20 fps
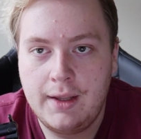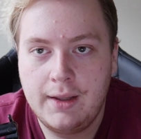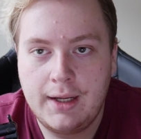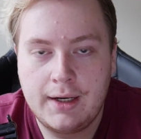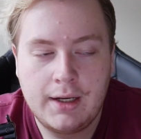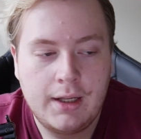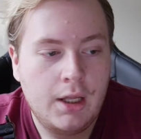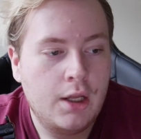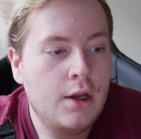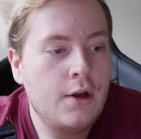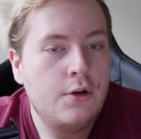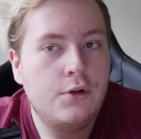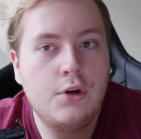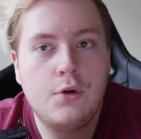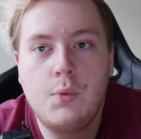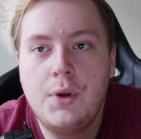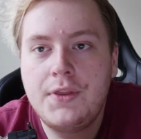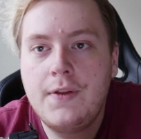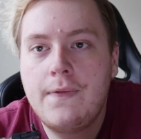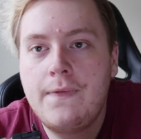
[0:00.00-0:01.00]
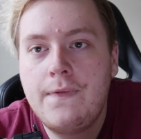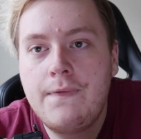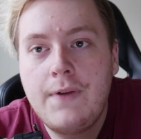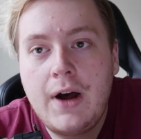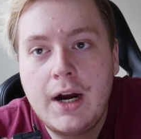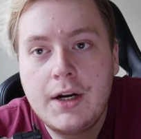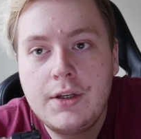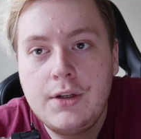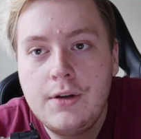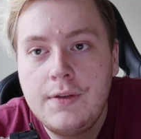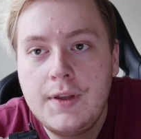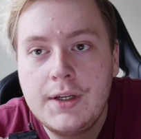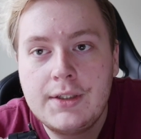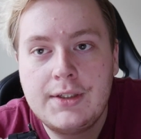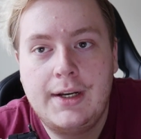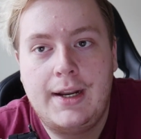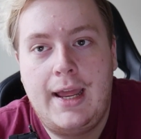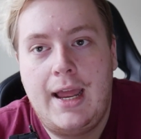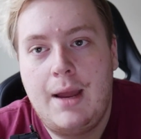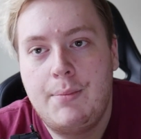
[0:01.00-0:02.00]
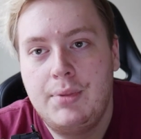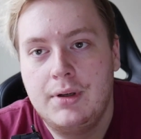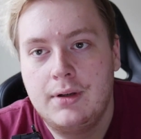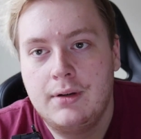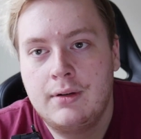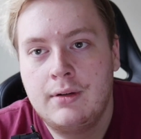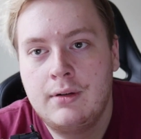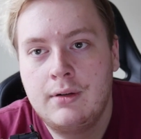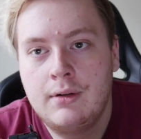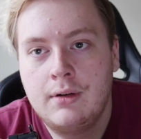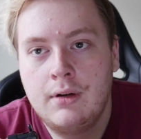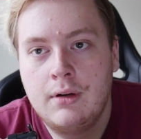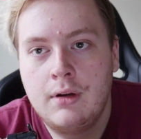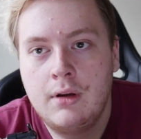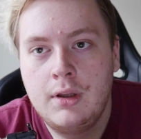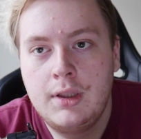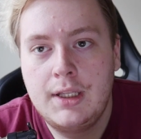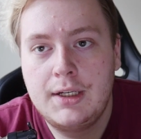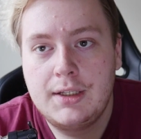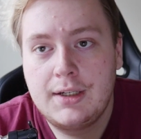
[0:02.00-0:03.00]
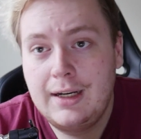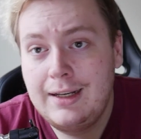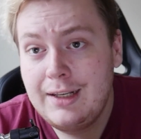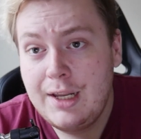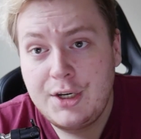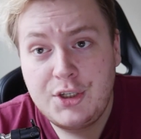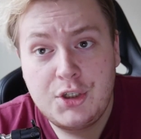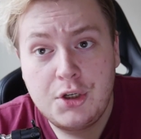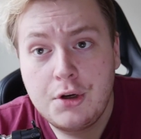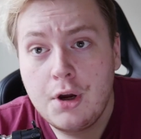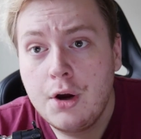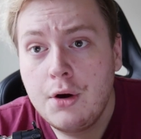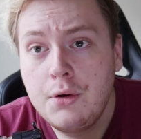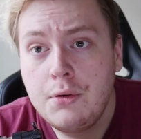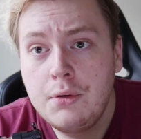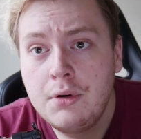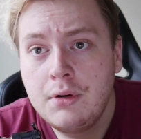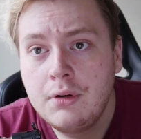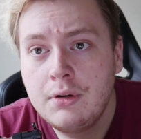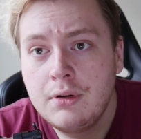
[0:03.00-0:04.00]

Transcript: Like, dude, what the fuck do you think's going to happen? They're just going to let you go?